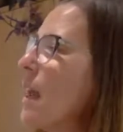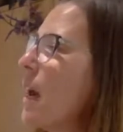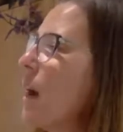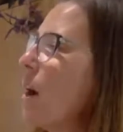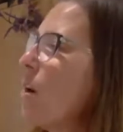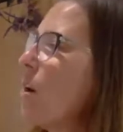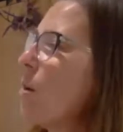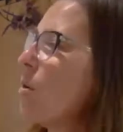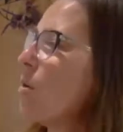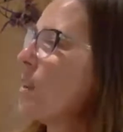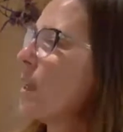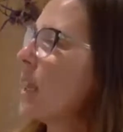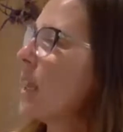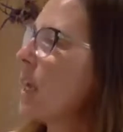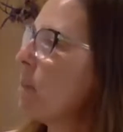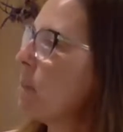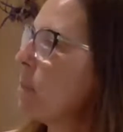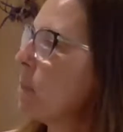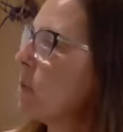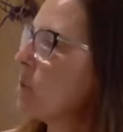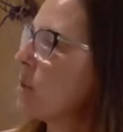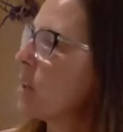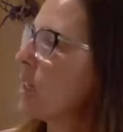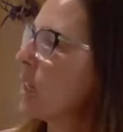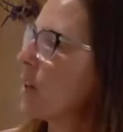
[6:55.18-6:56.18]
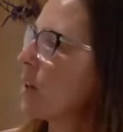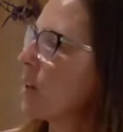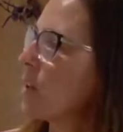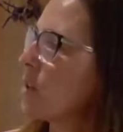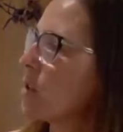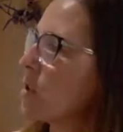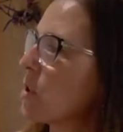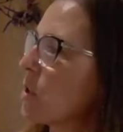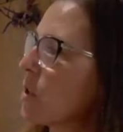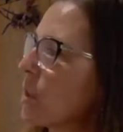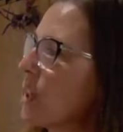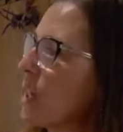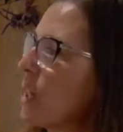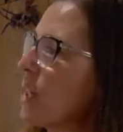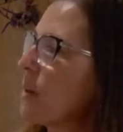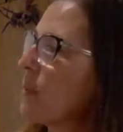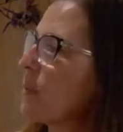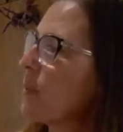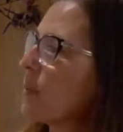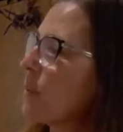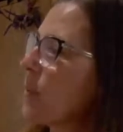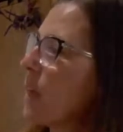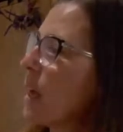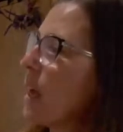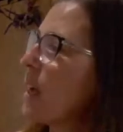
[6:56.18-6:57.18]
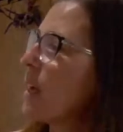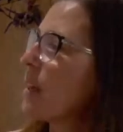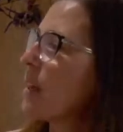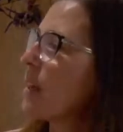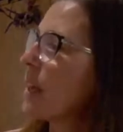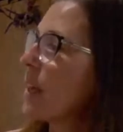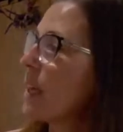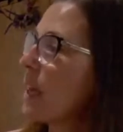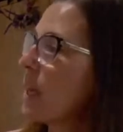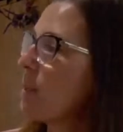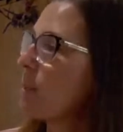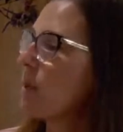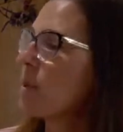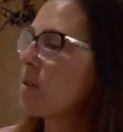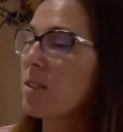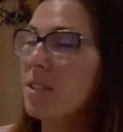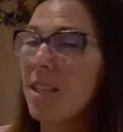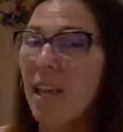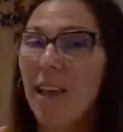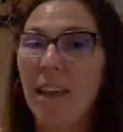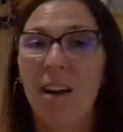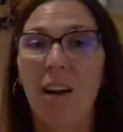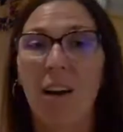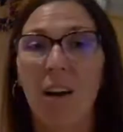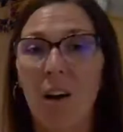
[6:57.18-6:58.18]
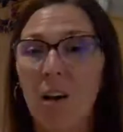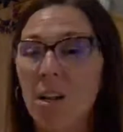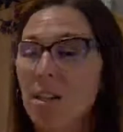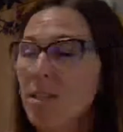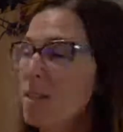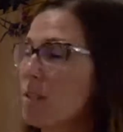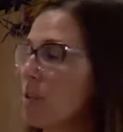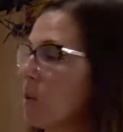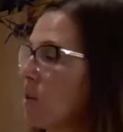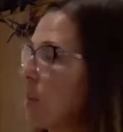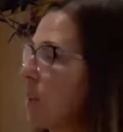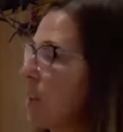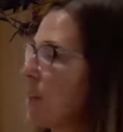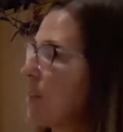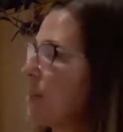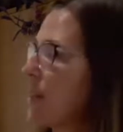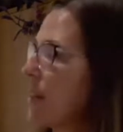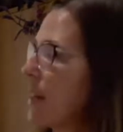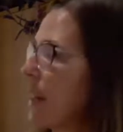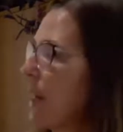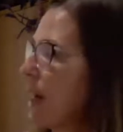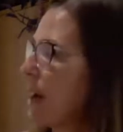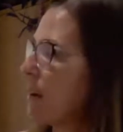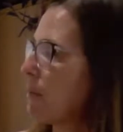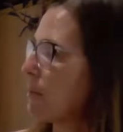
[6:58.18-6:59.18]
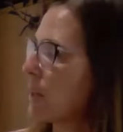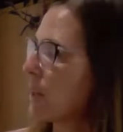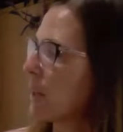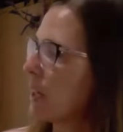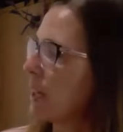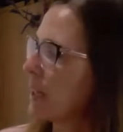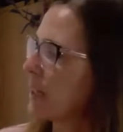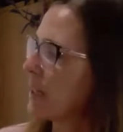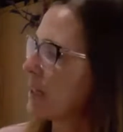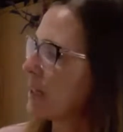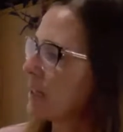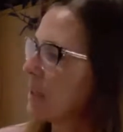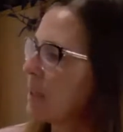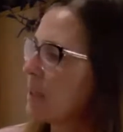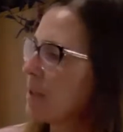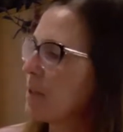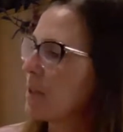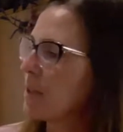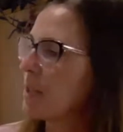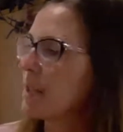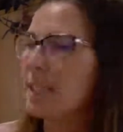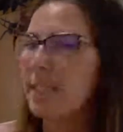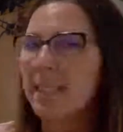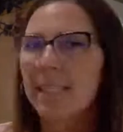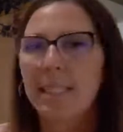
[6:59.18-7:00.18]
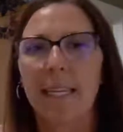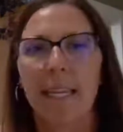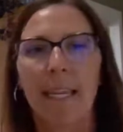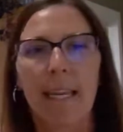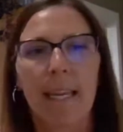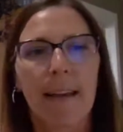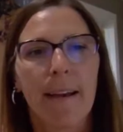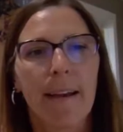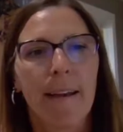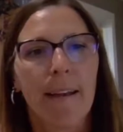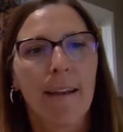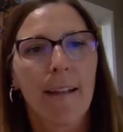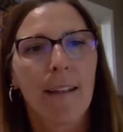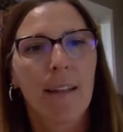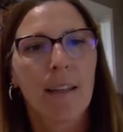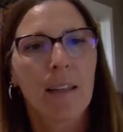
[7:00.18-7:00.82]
Now, the hippo territory. The hippos, they also live in Africa. So you can see